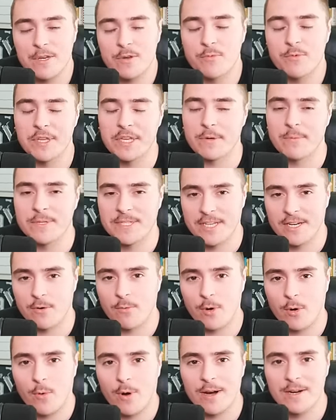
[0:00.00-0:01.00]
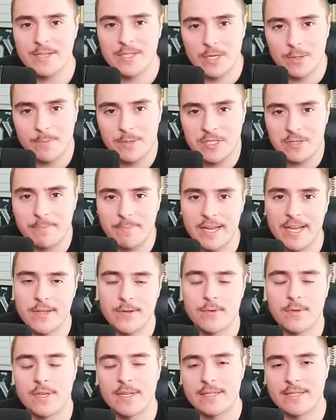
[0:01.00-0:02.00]
week was gonna require so much
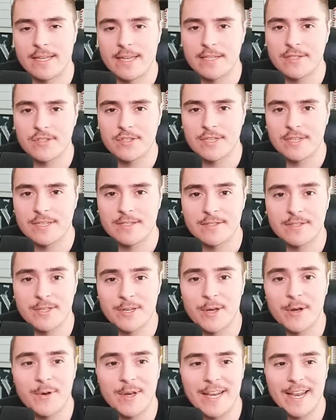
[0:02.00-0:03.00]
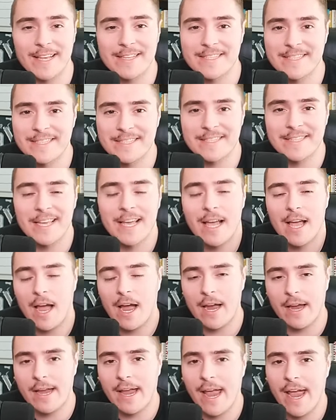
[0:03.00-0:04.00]
manual attention. So, in essence,
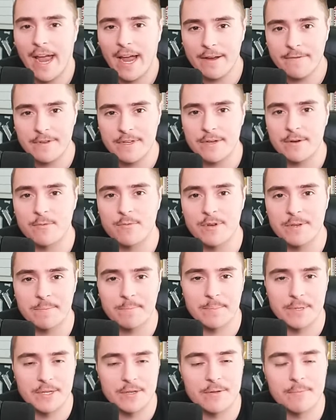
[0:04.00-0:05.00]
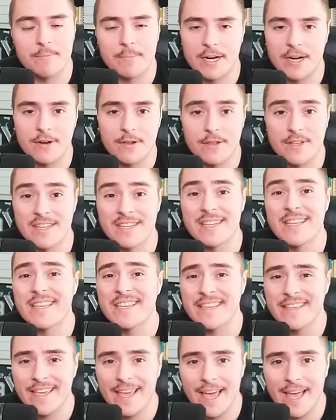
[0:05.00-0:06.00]
I haven't rebuilt Maryland
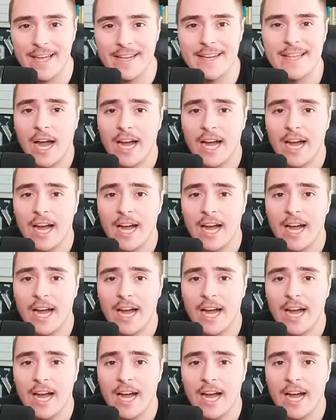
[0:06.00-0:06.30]
yet.